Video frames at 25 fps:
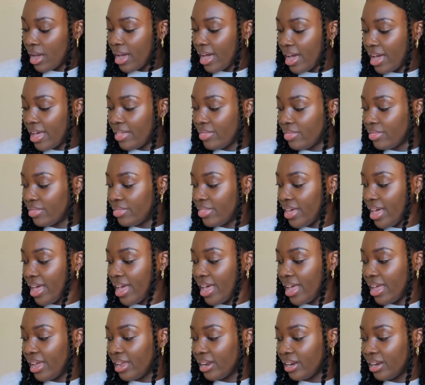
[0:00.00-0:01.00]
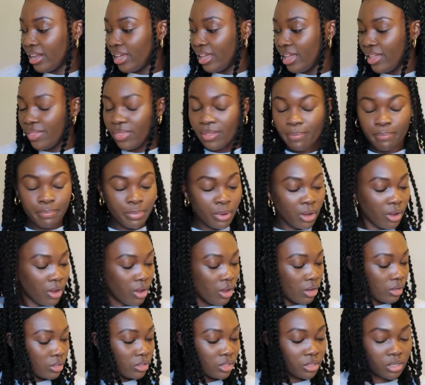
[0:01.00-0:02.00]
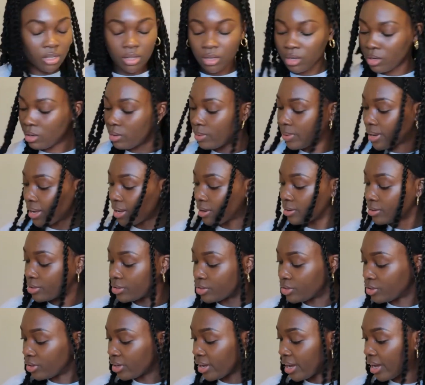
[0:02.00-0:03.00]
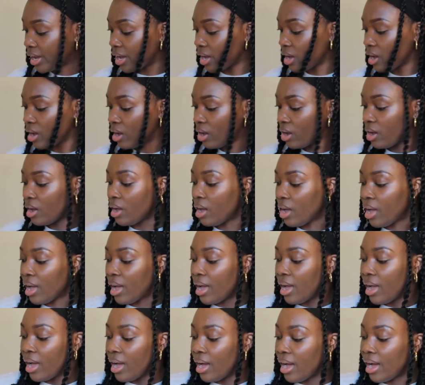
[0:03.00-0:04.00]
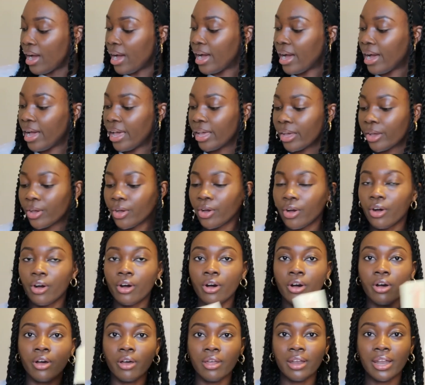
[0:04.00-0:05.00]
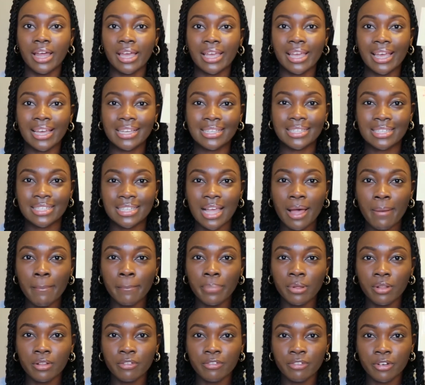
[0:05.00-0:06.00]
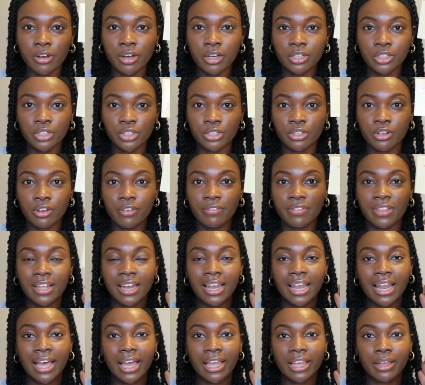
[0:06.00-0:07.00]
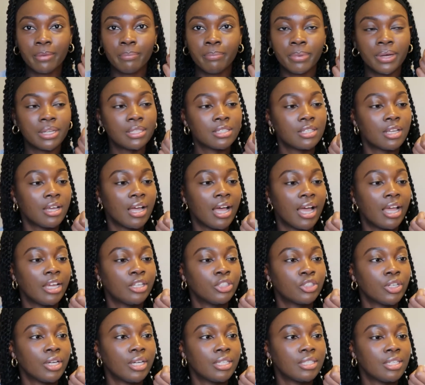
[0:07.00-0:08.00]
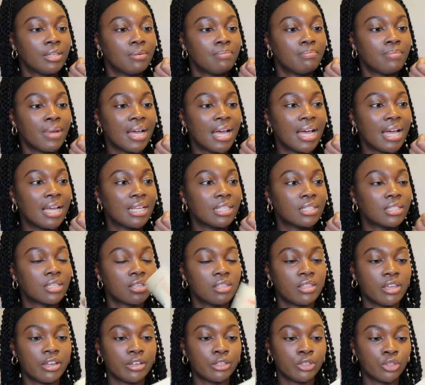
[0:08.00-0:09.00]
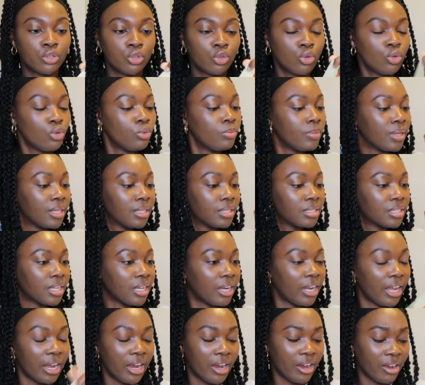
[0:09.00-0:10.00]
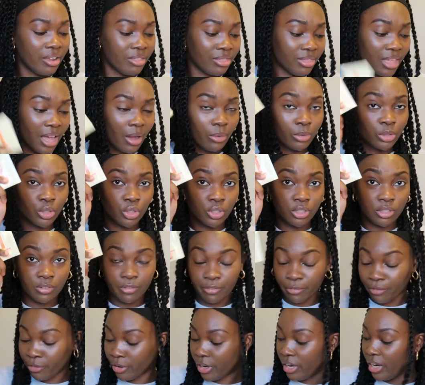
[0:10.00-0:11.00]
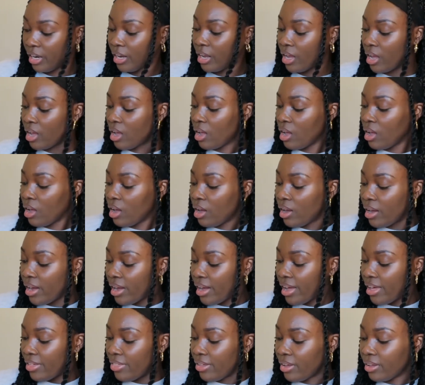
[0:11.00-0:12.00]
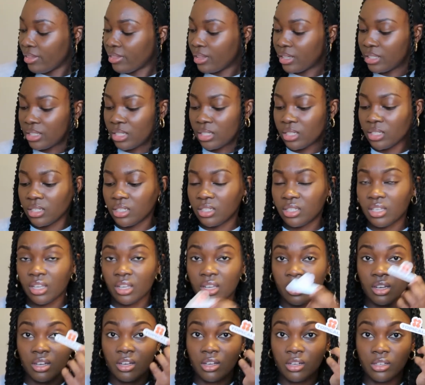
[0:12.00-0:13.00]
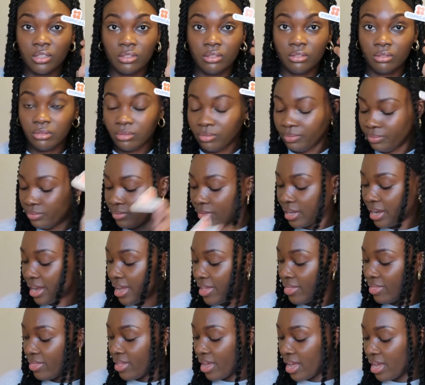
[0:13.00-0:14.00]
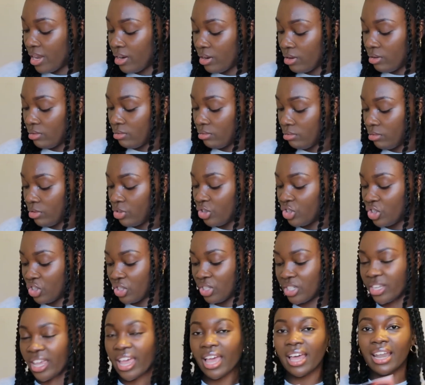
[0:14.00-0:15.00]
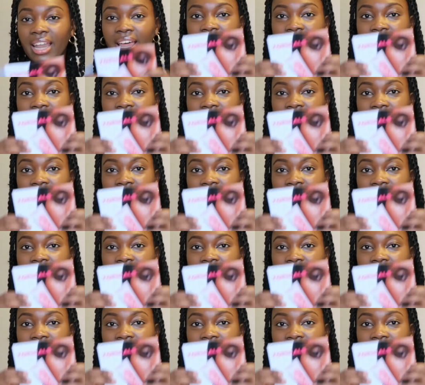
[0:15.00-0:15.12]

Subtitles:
And then in the box, what else do you get? I got like a sample version of the like butter hydrating mask. There's 2 mils in here. That was just free. I think this is a sticker, and then you just get